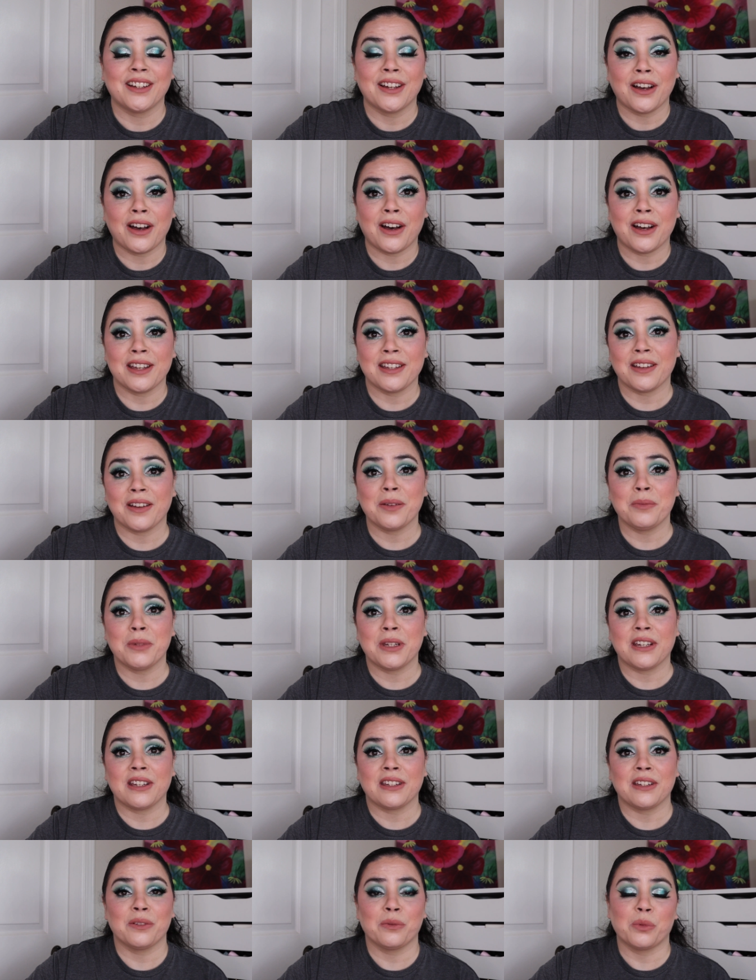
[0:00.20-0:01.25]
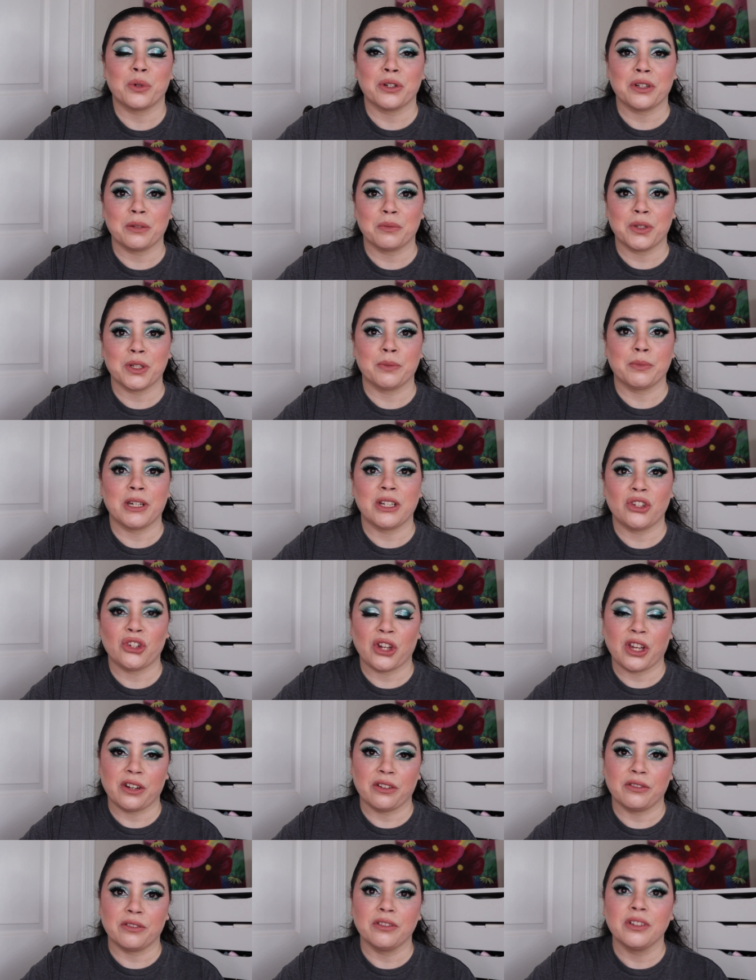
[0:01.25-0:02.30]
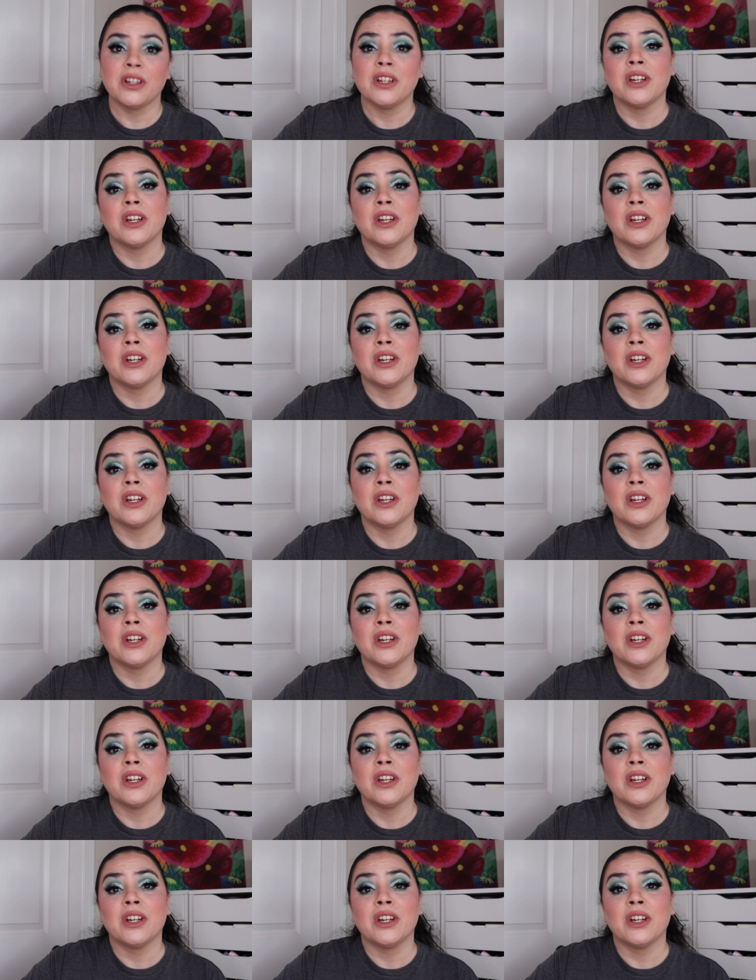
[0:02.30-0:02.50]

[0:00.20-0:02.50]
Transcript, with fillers: Hi, I'm Dani and welcome to my channel.